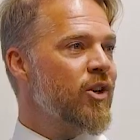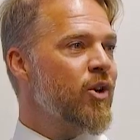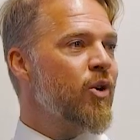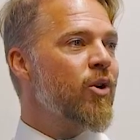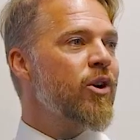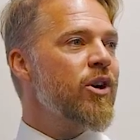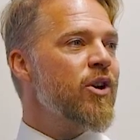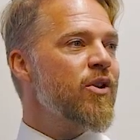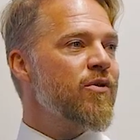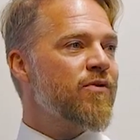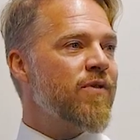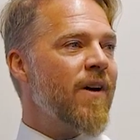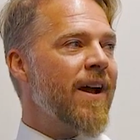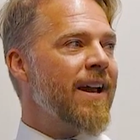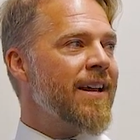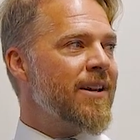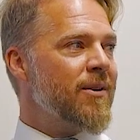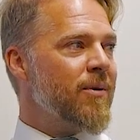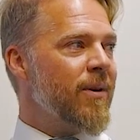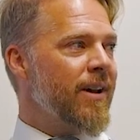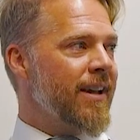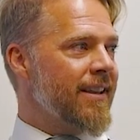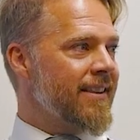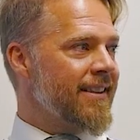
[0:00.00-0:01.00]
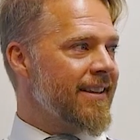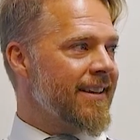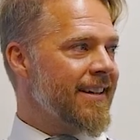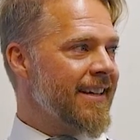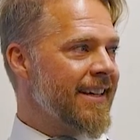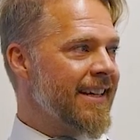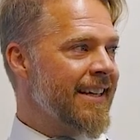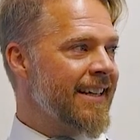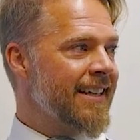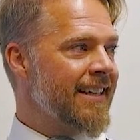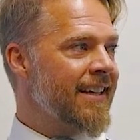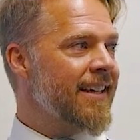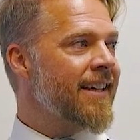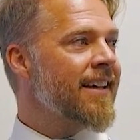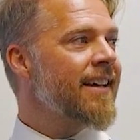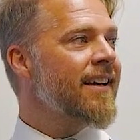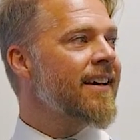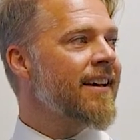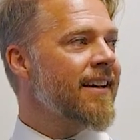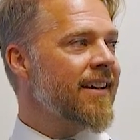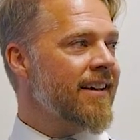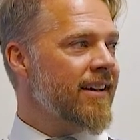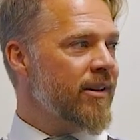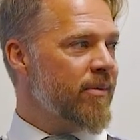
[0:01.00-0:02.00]
Who are you fighting with?
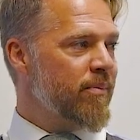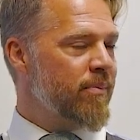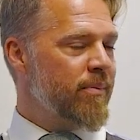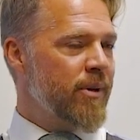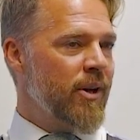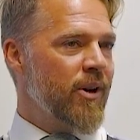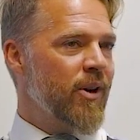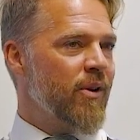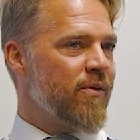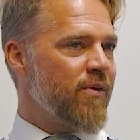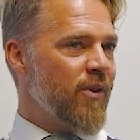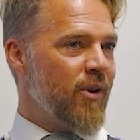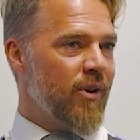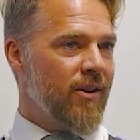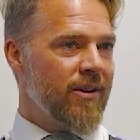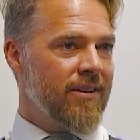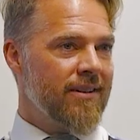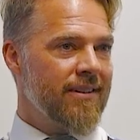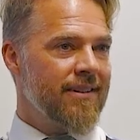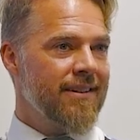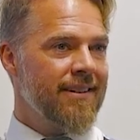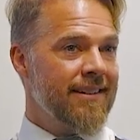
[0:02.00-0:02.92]
Beautiful.